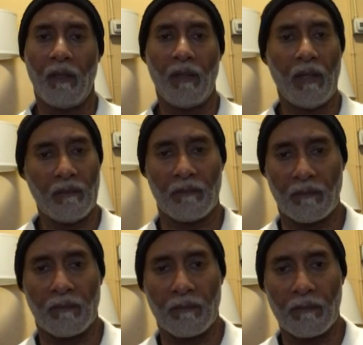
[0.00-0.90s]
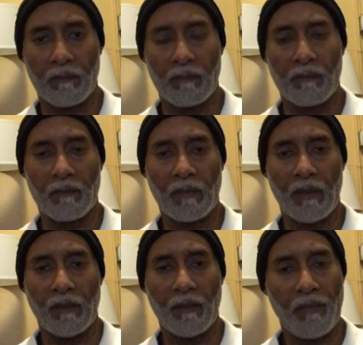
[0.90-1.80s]
that
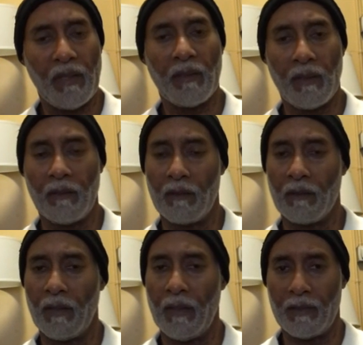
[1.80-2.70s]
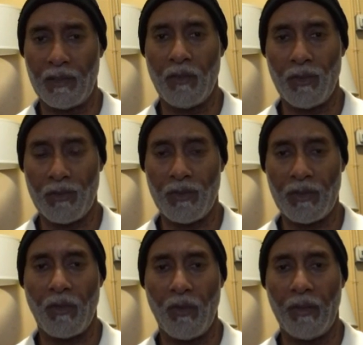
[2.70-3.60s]
the painting that she was
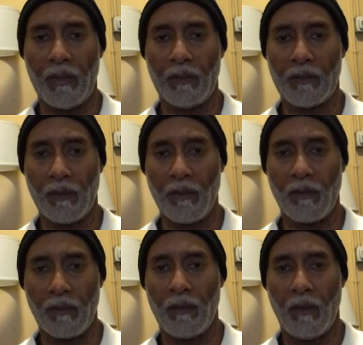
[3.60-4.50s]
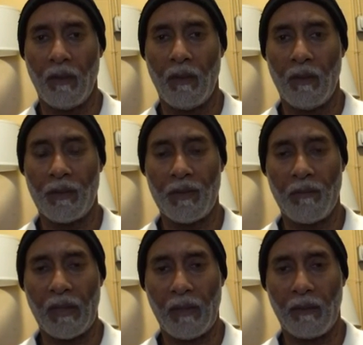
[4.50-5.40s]
restoring to her to
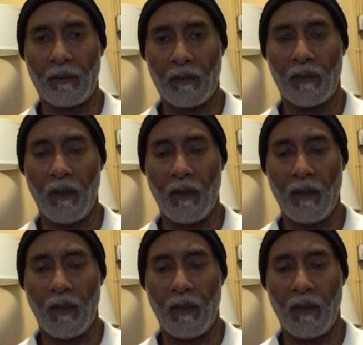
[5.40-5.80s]
make it look